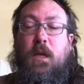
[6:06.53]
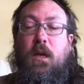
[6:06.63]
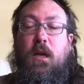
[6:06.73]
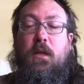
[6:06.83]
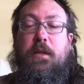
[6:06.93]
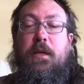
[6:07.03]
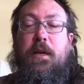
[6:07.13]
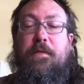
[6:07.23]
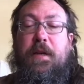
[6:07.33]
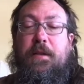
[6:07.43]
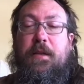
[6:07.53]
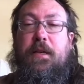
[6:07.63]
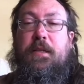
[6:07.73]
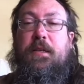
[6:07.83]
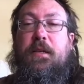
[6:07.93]
Oddly enough, I think
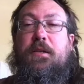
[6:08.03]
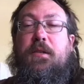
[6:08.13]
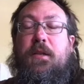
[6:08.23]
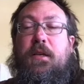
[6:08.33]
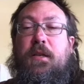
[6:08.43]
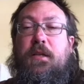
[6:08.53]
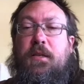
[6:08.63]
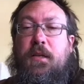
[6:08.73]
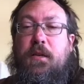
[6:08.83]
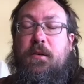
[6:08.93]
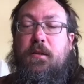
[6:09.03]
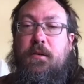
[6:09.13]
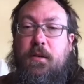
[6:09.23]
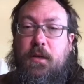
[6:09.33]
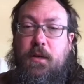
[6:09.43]
it's actually easier
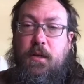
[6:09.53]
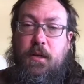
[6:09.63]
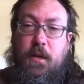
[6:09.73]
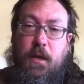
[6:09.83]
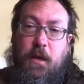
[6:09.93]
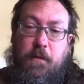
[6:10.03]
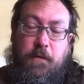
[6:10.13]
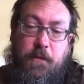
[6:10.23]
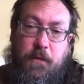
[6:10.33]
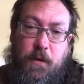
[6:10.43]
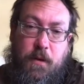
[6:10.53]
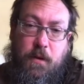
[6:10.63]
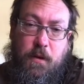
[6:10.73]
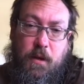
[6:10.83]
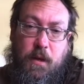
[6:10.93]
if
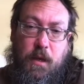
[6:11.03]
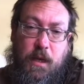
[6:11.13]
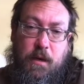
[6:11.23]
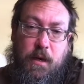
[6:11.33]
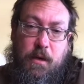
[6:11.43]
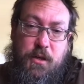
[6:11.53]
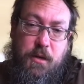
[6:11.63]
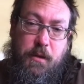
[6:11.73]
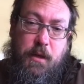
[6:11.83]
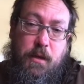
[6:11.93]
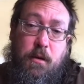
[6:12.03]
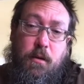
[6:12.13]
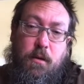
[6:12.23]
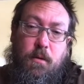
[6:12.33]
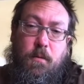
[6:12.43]
initially
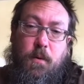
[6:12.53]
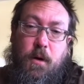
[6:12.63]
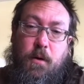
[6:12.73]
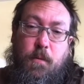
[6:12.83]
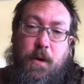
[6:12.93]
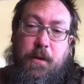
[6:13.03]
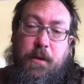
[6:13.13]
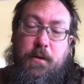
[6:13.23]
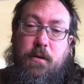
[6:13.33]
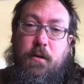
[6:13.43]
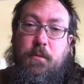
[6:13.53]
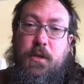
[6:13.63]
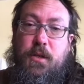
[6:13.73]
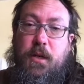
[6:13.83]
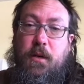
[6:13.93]
you work with a Turing
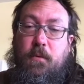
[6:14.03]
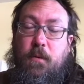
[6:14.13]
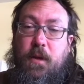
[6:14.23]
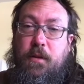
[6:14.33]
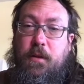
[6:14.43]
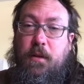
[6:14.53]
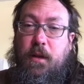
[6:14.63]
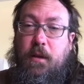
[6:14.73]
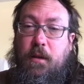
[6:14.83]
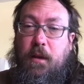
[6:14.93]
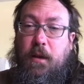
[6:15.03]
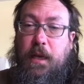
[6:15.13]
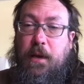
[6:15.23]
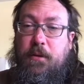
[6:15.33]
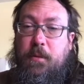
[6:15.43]
machine with
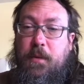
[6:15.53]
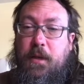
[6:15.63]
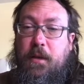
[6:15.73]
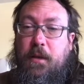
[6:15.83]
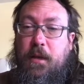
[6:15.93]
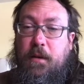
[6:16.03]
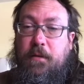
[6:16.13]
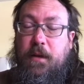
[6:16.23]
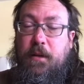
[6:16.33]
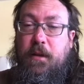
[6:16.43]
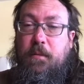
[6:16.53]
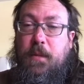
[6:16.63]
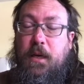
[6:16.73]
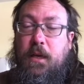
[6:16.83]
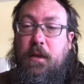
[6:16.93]
countably infinitely
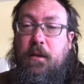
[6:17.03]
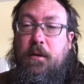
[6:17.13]
many